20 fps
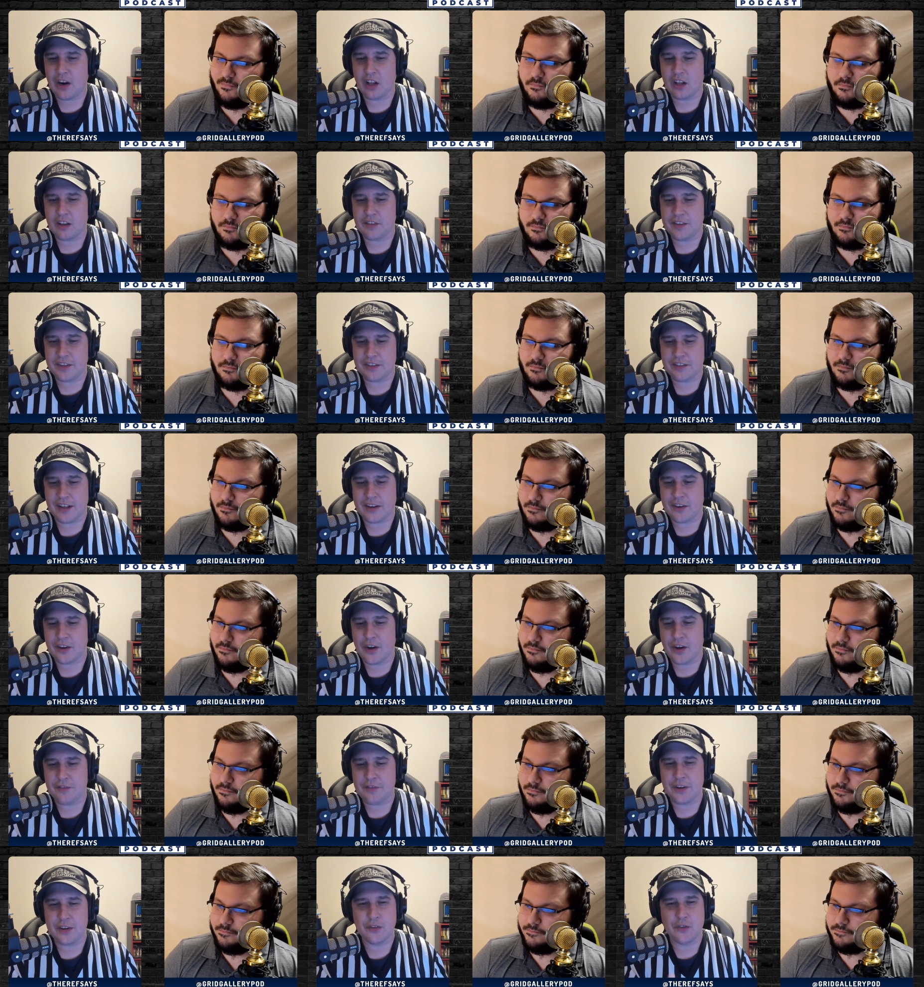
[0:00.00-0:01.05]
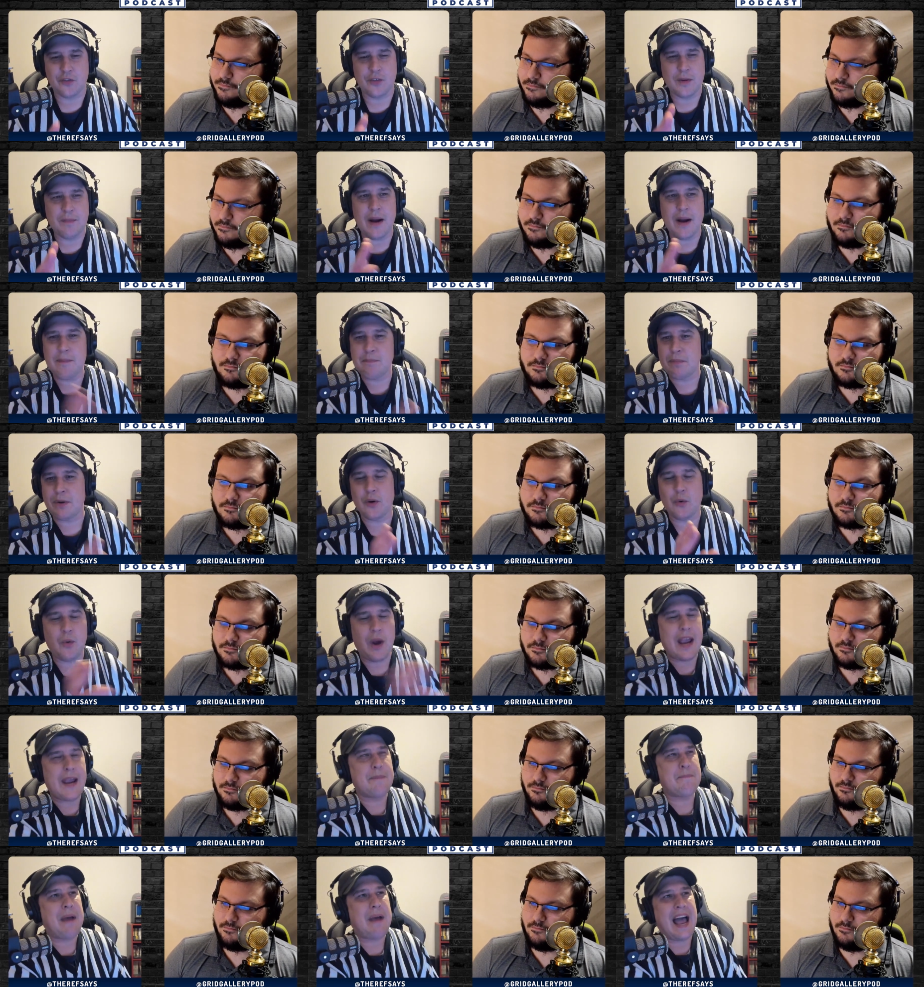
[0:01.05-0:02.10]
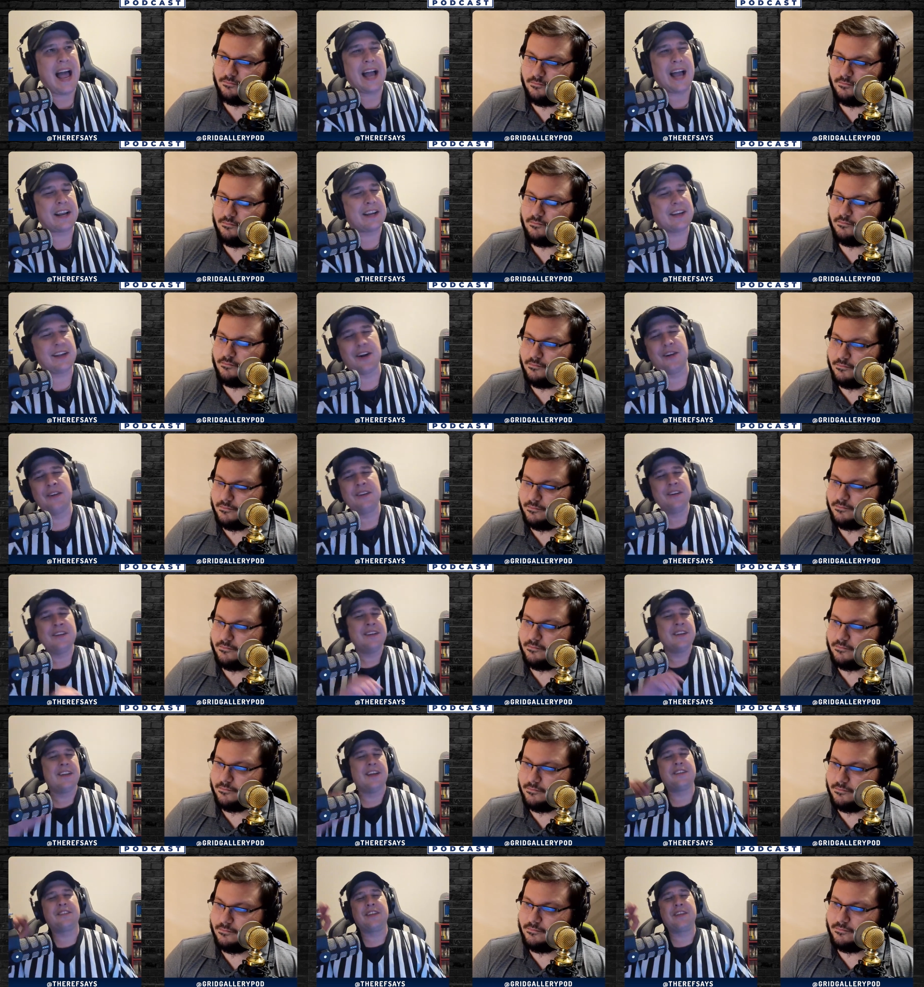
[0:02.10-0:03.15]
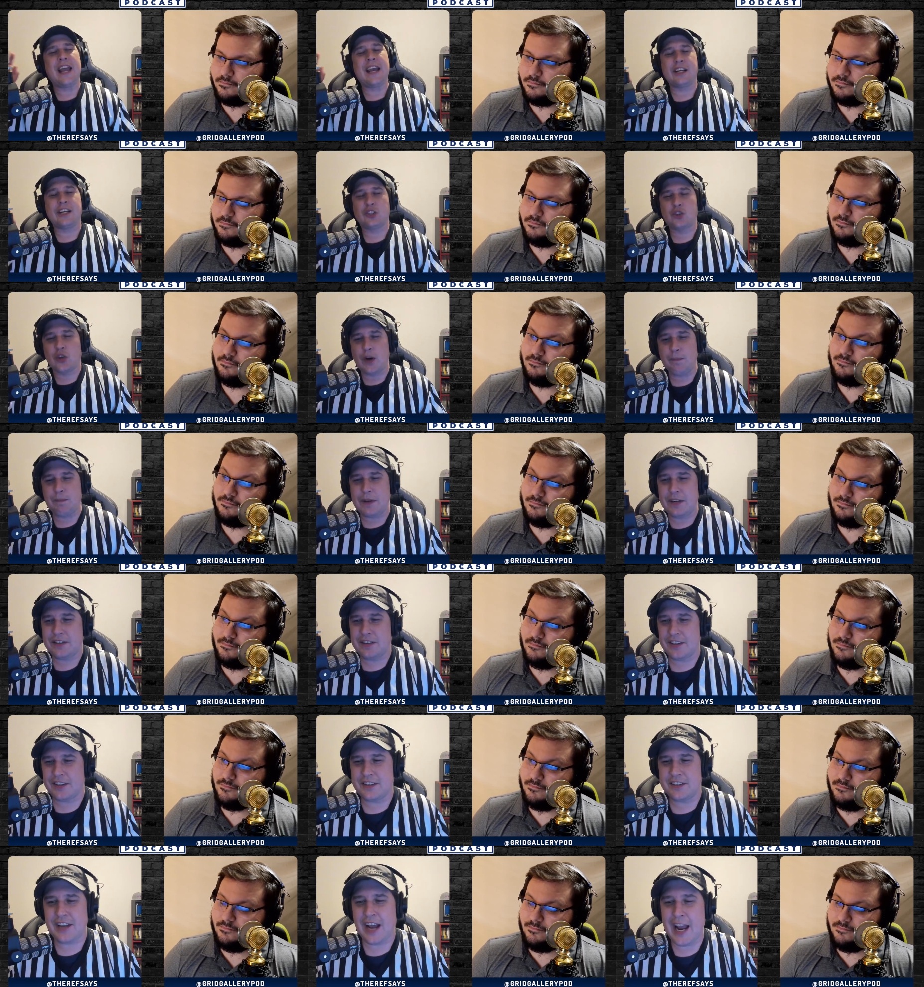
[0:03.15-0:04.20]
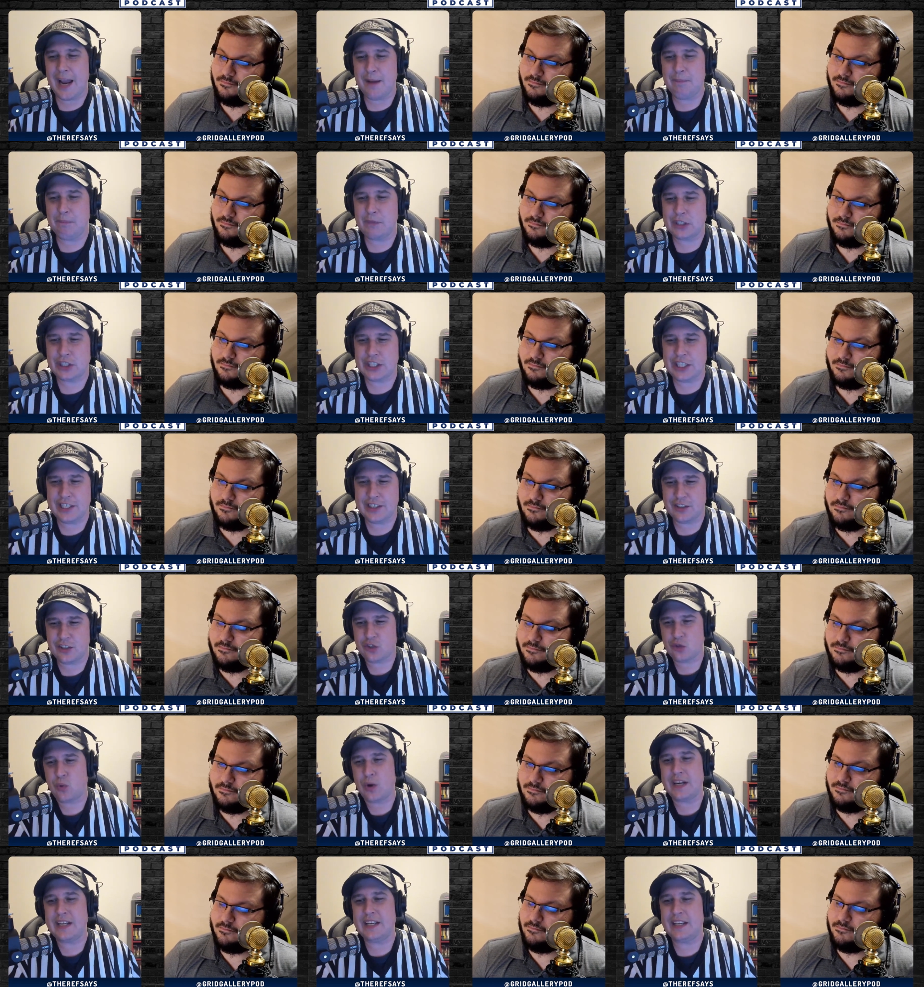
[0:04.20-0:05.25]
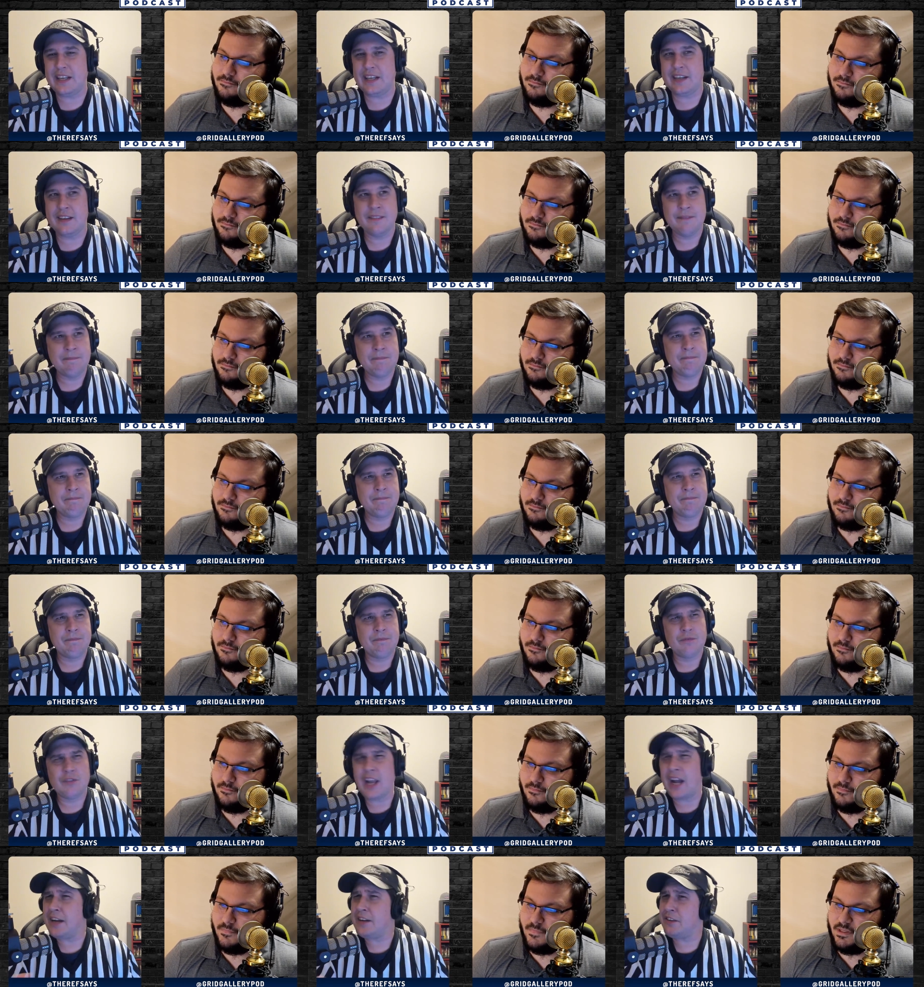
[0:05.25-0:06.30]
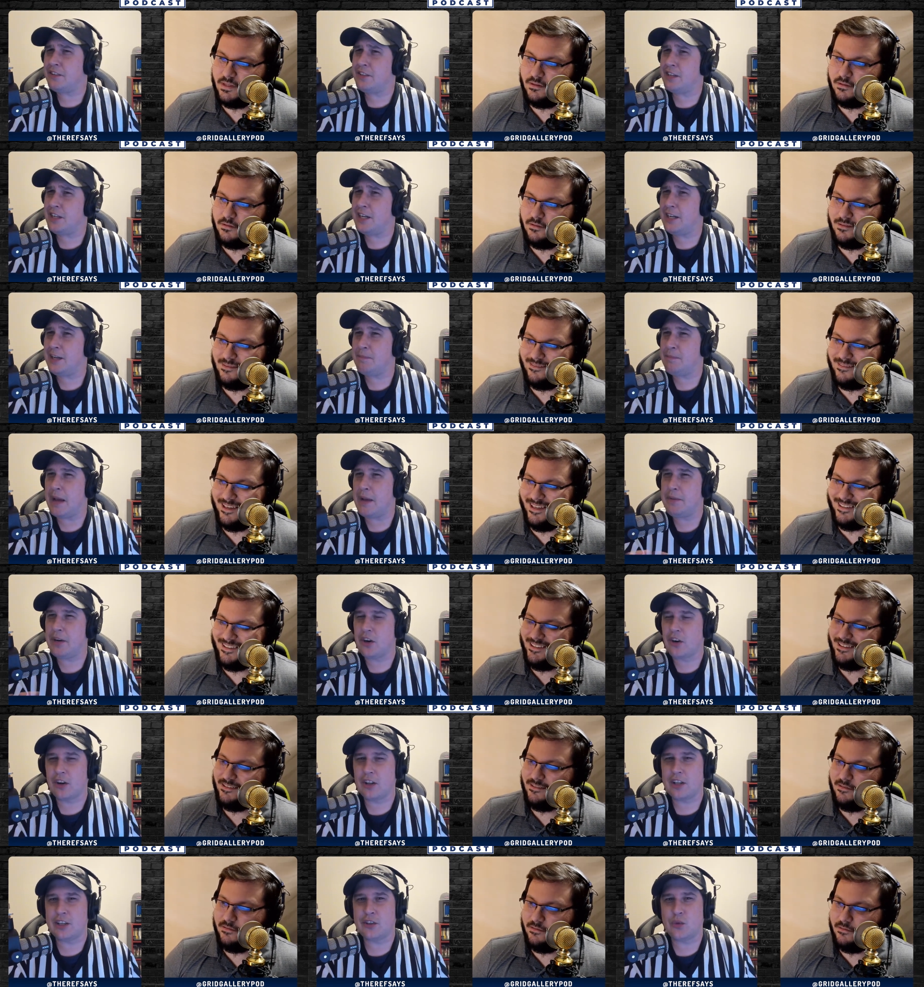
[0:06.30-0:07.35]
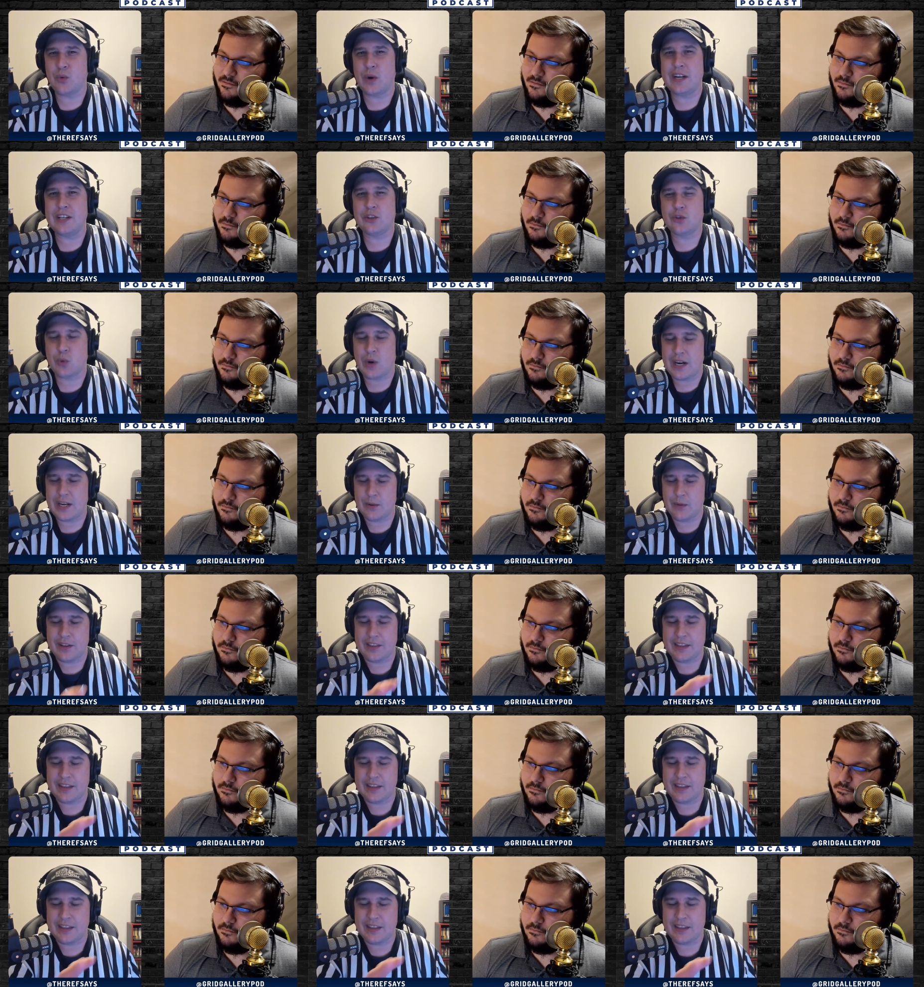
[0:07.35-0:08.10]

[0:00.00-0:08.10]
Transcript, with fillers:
Speaker 1: of this, I don't know if you remember way back, you know, let's take a trip into the time machine to 2019, maybe early 2020, when the